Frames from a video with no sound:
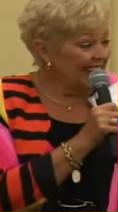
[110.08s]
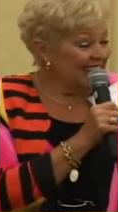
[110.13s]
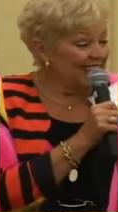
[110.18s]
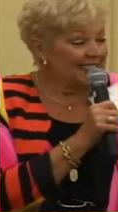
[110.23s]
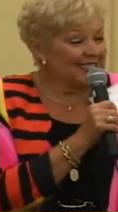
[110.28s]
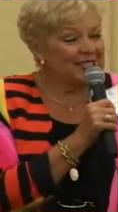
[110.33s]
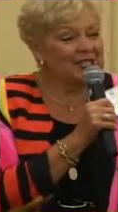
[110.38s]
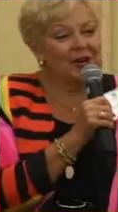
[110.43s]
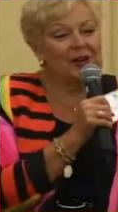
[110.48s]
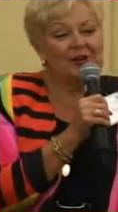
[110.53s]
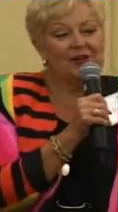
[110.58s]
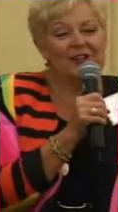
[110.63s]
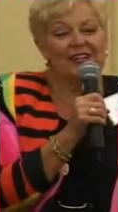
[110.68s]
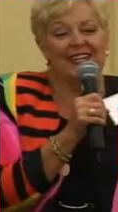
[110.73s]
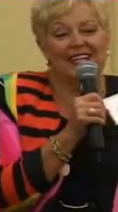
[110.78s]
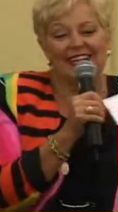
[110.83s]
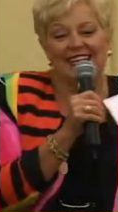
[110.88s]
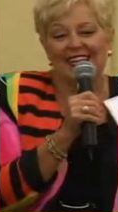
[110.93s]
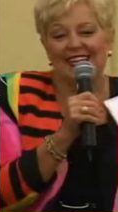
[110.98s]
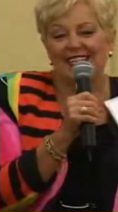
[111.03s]
So
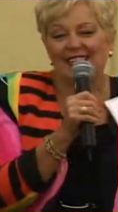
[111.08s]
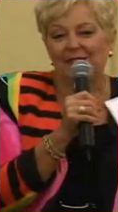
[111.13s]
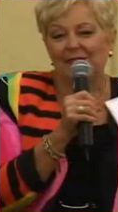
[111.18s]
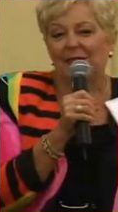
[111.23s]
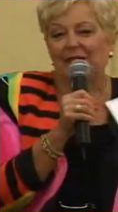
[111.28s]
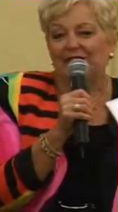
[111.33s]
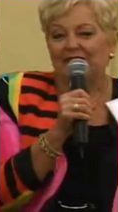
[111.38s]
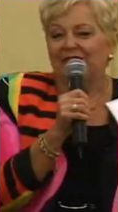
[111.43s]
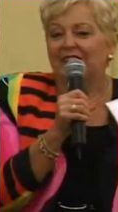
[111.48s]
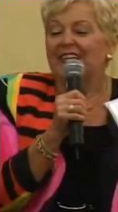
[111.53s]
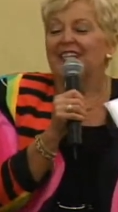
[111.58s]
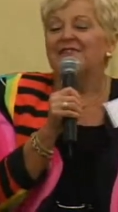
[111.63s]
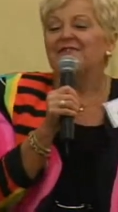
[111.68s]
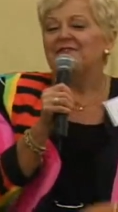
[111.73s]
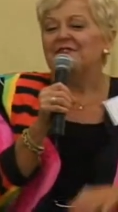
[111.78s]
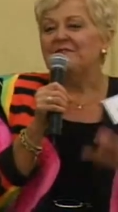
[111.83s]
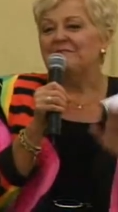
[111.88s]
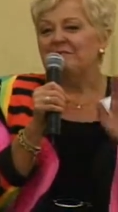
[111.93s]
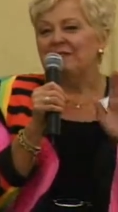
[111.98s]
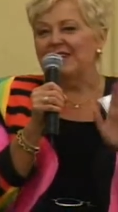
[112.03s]
it's been fun
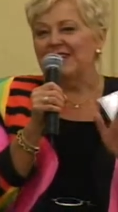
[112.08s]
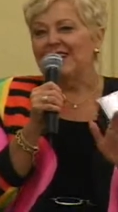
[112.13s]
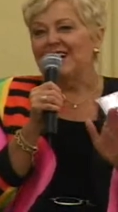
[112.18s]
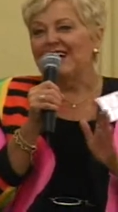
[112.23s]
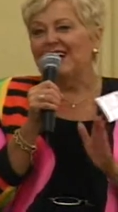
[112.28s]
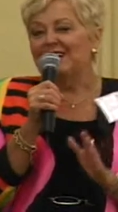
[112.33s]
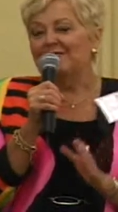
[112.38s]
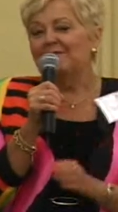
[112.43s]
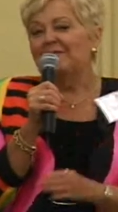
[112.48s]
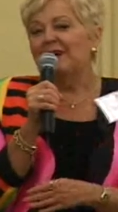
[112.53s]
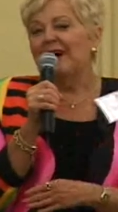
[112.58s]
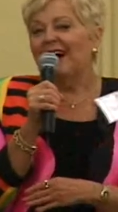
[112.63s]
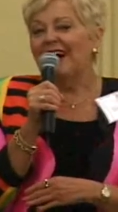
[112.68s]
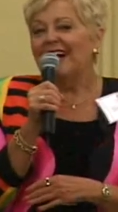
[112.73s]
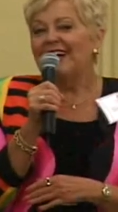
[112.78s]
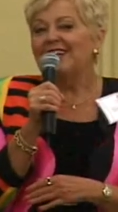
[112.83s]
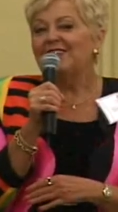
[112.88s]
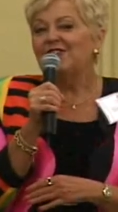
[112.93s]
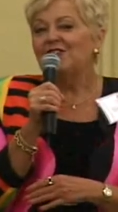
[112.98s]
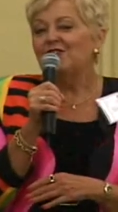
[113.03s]
for me.
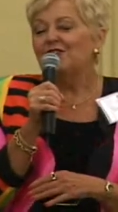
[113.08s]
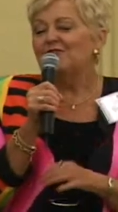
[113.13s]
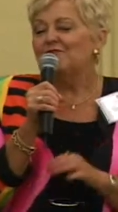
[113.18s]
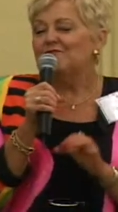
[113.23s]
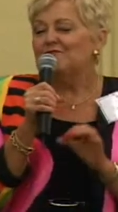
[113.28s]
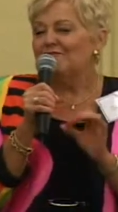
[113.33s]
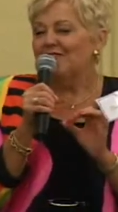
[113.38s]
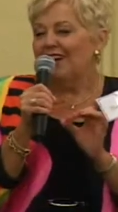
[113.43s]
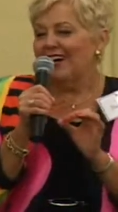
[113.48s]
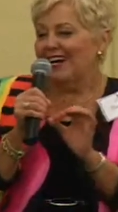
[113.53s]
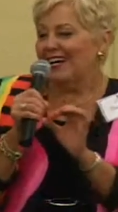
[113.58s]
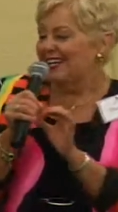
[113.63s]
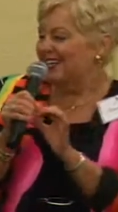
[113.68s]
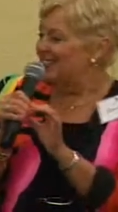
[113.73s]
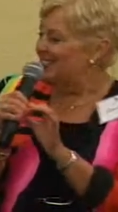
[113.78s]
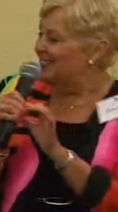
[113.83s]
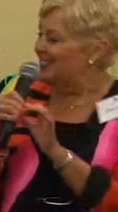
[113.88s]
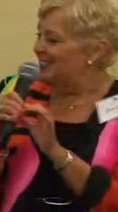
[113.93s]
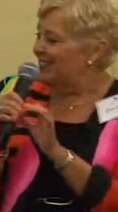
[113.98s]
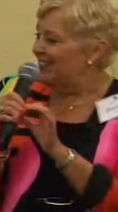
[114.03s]
I try
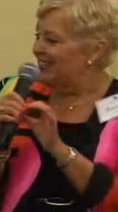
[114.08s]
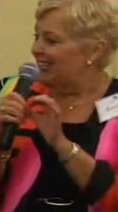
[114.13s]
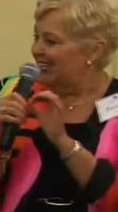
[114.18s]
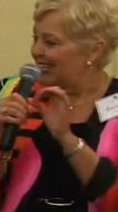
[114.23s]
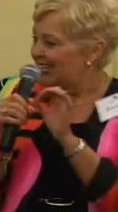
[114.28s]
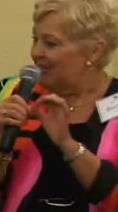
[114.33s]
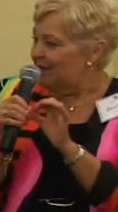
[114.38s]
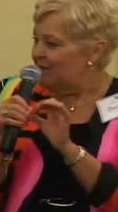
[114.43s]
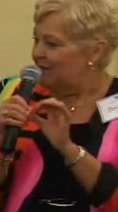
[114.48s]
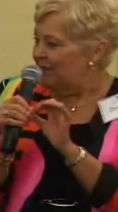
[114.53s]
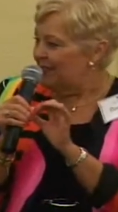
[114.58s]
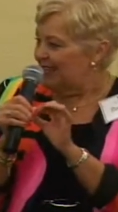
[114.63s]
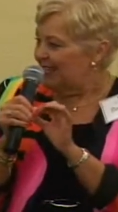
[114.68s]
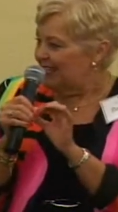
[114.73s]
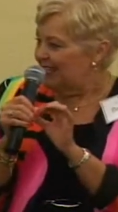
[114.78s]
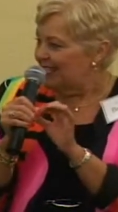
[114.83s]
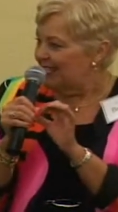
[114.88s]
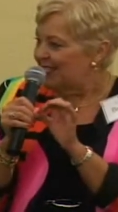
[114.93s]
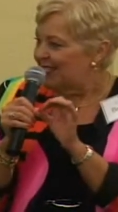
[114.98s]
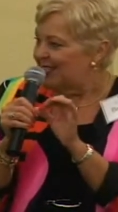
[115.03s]
to keep
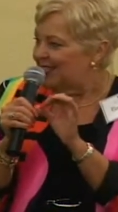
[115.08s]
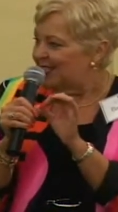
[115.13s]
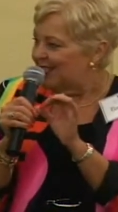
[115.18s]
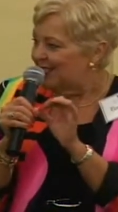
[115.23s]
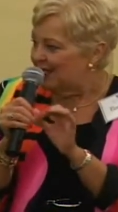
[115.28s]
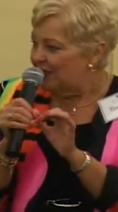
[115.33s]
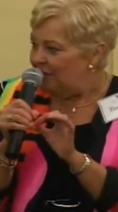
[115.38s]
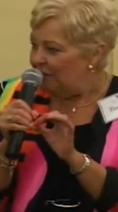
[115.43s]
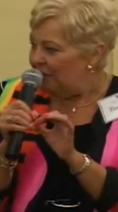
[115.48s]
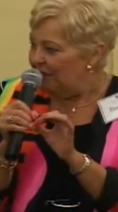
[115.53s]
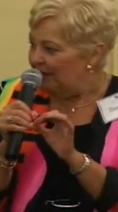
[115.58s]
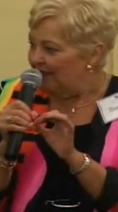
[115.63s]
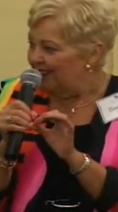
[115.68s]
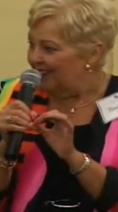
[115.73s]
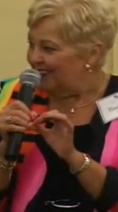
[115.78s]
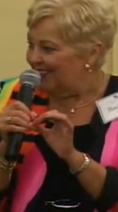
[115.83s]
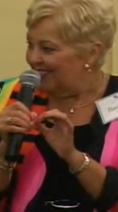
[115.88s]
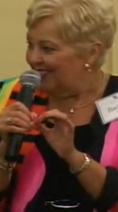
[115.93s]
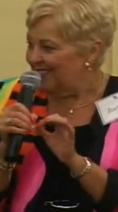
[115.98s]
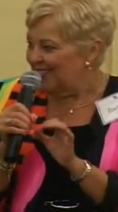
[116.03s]
things as
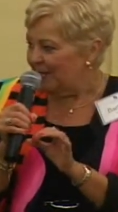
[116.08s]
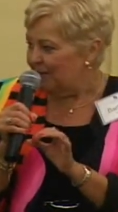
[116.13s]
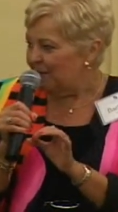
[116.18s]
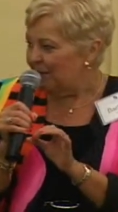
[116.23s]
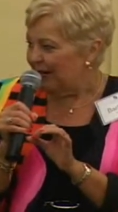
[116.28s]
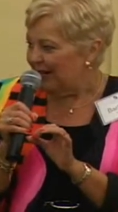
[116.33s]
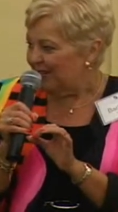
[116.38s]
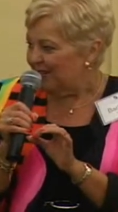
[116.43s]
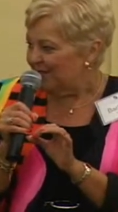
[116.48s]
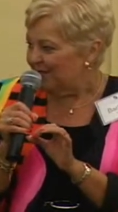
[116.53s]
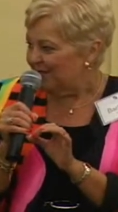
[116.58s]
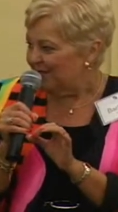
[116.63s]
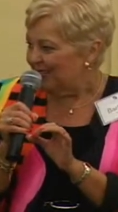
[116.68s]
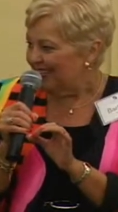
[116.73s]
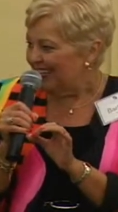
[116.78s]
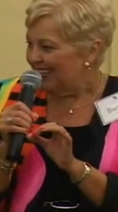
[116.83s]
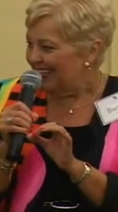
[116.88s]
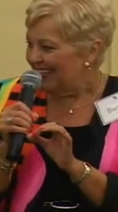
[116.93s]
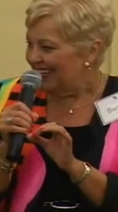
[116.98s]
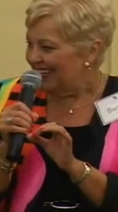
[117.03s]
simple as I possibly
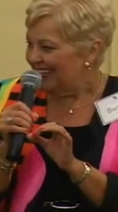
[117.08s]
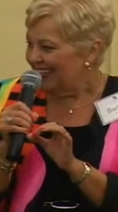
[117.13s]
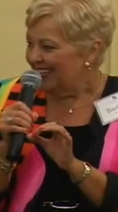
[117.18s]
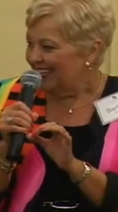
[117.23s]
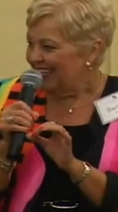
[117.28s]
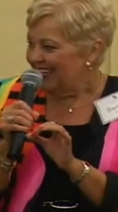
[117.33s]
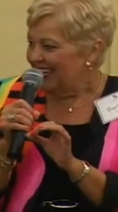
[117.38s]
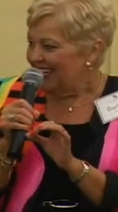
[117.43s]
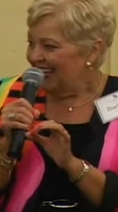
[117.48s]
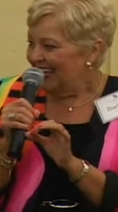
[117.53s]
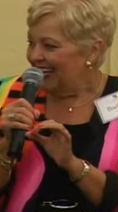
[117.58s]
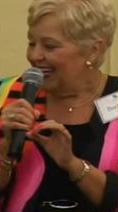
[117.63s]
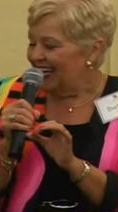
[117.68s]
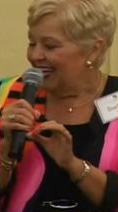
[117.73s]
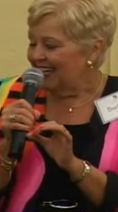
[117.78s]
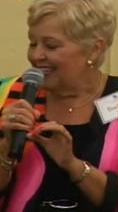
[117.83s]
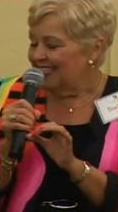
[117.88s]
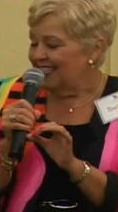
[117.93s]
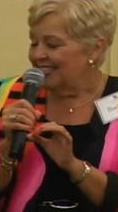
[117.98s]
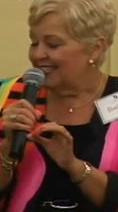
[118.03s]
can.
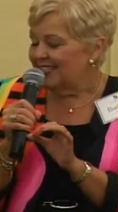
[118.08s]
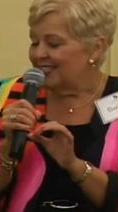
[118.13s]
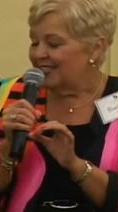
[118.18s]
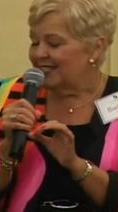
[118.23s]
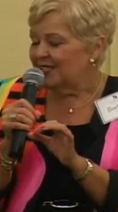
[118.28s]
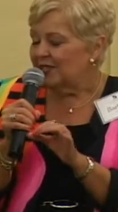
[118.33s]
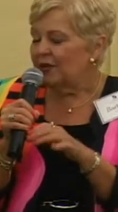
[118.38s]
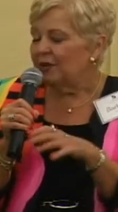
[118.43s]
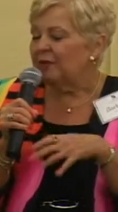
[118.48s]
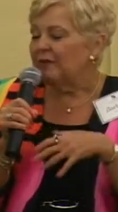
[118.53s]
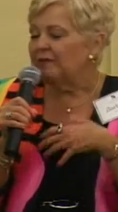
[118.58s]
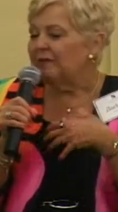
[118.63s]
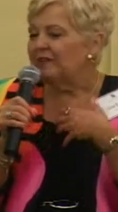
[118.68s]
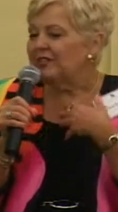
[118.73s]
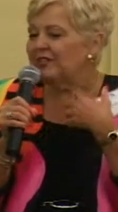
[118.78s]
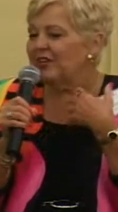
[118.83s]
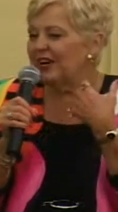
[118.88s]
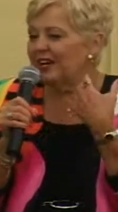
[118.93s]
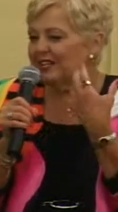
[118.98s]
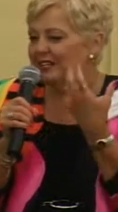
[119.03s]
And so when we
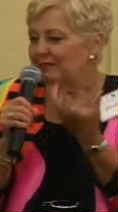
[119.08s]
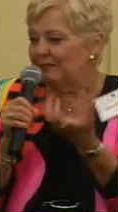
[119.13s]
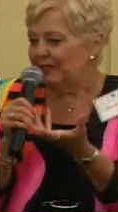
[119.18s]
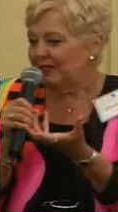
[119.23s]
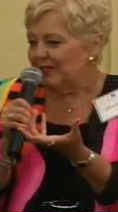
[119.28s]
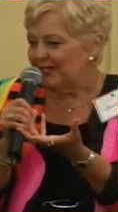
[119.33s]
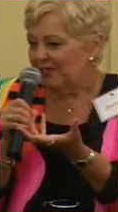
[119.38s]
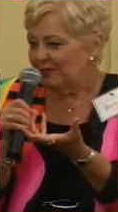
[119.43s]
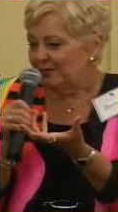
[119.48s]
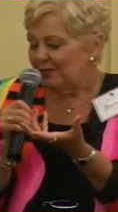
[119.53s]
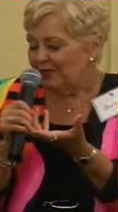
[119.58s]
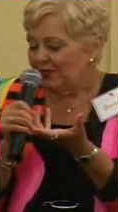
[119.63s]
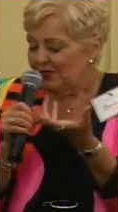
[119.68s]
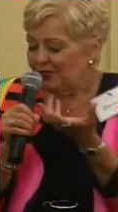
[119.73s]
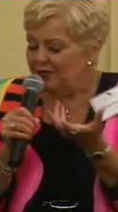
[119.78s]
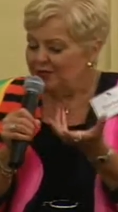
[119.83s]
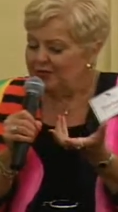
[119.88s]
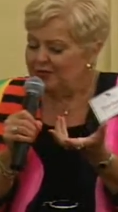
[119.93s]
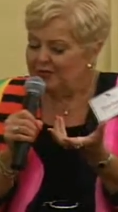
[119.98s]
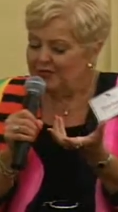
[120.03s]
talked about simple
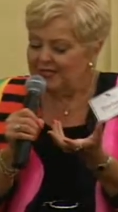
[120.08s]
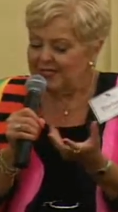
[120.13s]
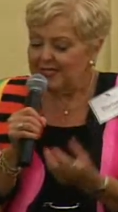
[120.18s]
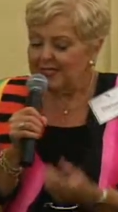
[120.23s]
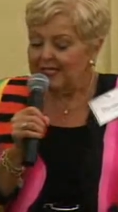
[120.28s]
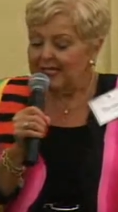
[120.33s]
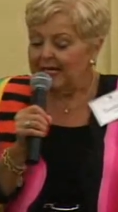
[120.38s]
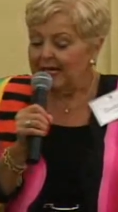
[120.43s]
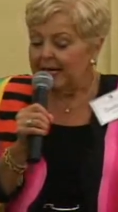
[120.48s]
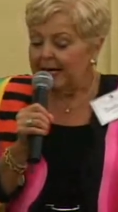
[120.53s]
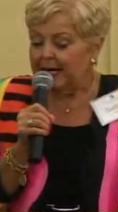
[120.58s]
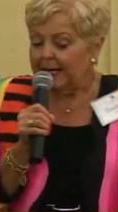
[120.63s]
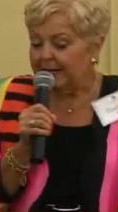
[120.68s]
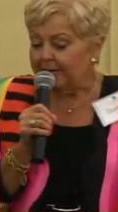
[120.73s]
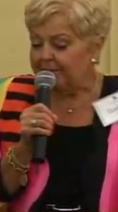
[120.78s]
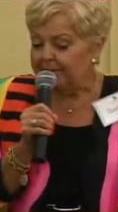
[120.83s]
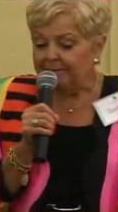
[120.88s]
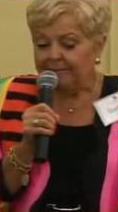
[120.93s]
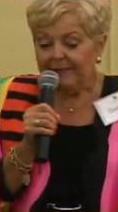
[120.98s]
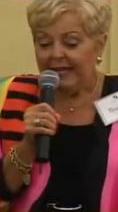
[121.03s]
truths,
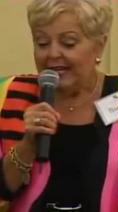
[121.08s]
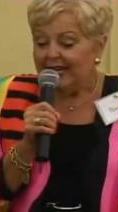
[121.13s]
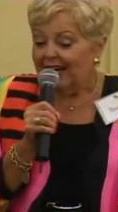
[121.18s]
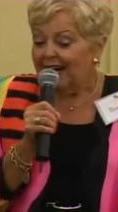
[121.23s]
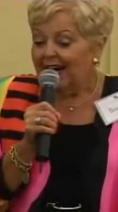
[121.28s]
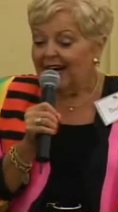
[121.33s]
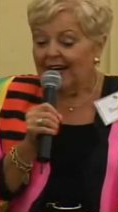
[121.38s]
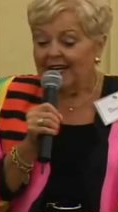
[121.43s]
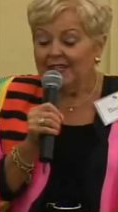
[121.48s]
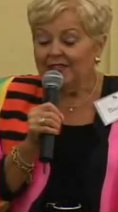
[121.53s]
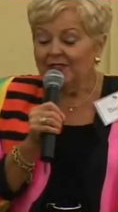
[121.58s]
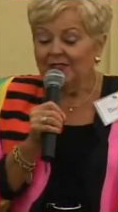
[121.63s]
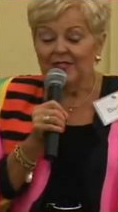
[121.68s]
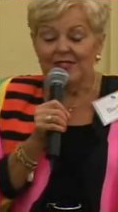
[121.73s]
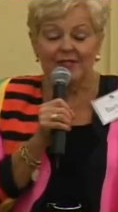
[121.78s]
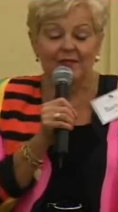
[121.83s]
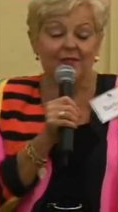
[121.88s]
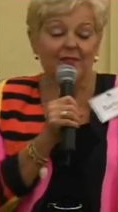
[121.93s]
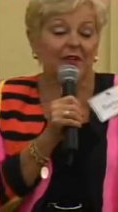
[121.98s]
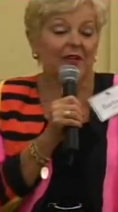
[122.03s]
I used
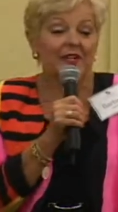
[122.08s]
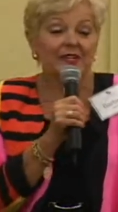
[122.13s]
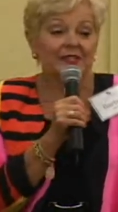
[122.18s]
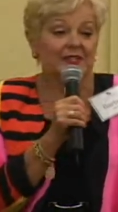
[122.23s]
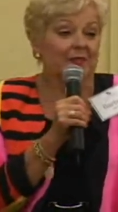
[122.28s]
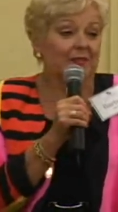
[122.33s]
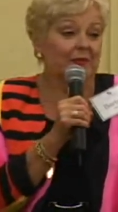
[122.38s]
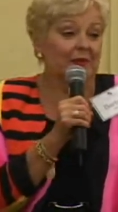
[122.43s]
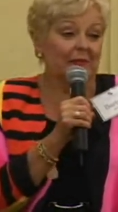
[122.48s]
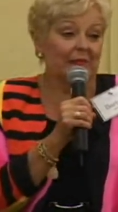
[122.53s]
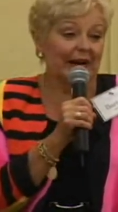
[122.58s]
some very simple